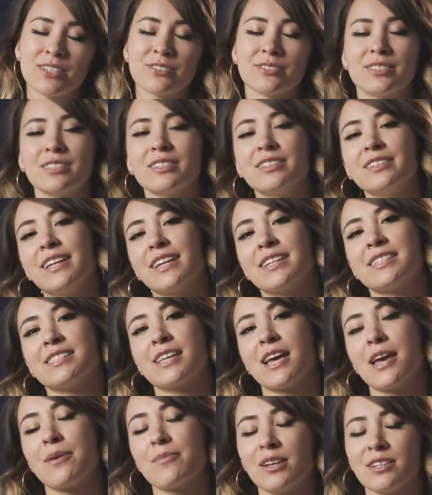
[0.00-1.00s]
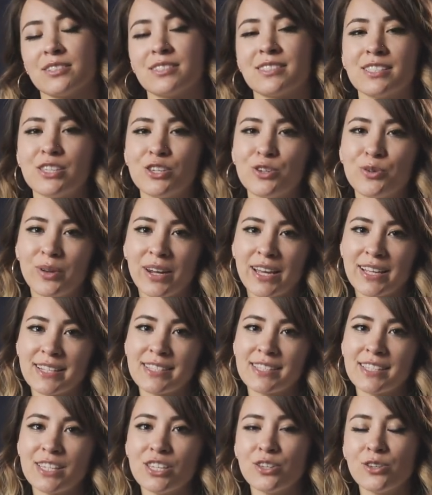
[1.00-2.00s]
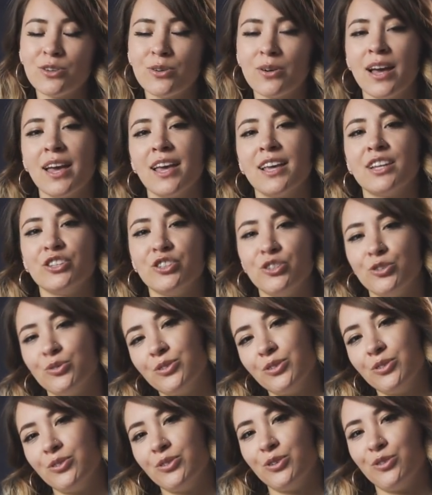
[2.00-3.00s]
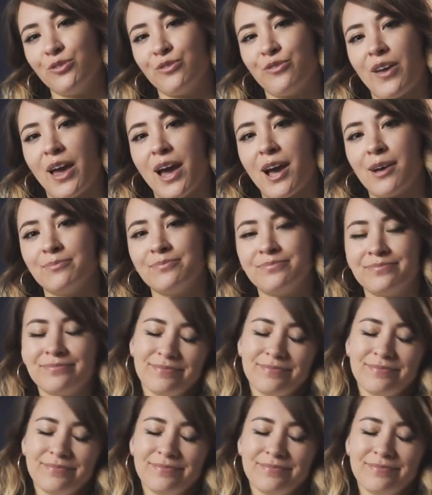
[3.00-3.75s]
So until next time, I'll see you when I see you. You do you, fam.